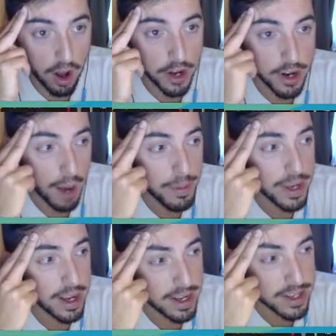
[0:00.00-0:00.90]

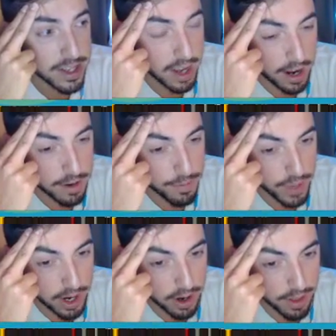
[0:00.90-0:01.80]
Hanabi is the kind of
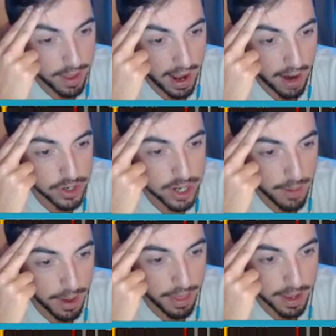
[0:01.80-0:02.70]
player that every
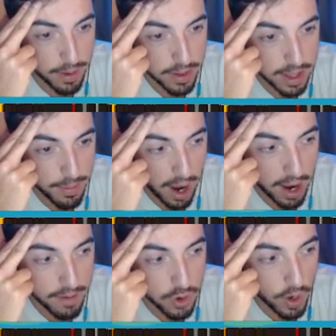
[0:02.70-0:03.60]
time I think about them, I
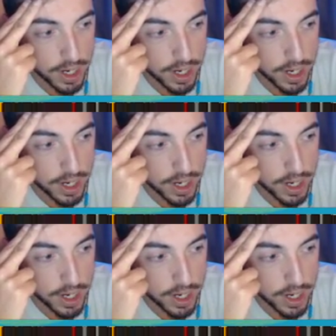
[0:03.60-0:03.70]
have no